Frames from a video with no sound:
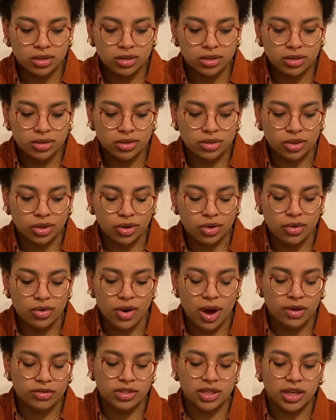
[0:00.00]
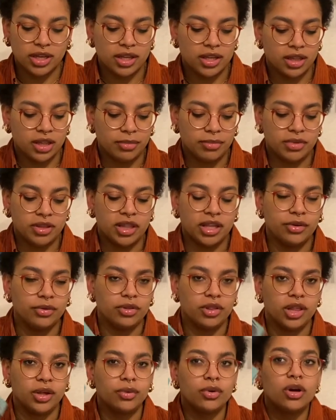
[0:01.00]
So I was like,
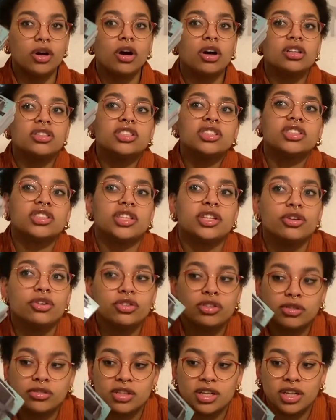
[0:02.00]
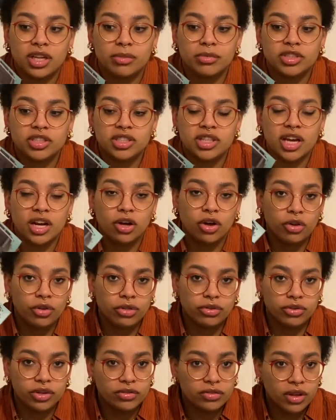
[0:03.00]
they were on sale, so I was like, let me just get all
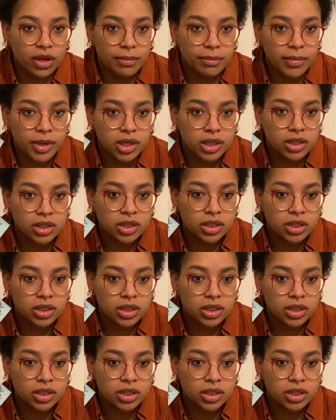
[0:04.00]
3 of them.